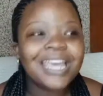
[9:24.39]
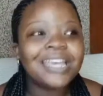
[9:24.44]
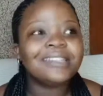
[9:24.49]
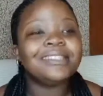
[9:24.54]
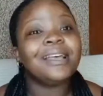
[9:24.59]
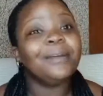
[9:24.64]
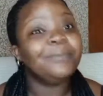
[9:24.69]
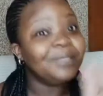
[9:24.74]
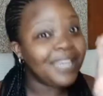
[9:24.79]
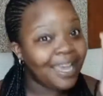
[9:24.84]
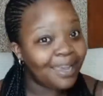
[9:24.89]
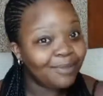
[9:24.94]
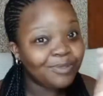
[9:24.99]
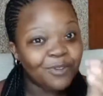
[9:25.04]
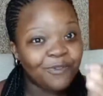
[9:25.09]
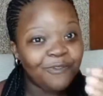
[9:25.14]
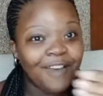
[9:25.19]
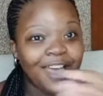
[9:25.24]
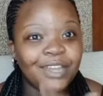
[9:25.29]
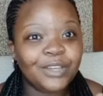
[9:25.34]
Sometimes
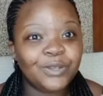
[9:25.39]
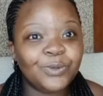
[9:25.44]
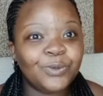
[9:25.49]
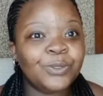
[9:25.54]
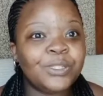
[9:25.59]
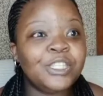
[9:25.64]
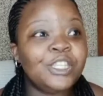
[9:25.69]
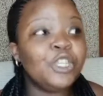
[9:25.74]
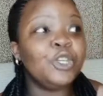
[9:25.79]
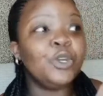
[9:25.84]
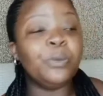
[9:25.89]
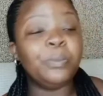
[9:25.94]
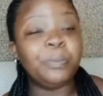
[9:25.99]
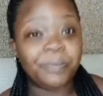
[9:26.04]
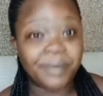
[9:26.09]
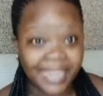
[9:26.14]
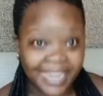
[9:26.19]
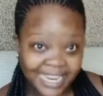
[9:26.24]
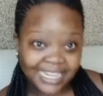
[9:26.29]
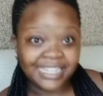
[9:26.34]
you find your
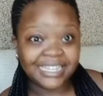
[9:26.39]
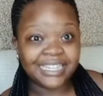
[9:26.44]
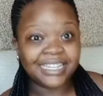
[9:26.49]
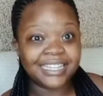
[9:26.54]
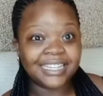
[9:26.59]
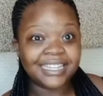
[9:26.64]
bed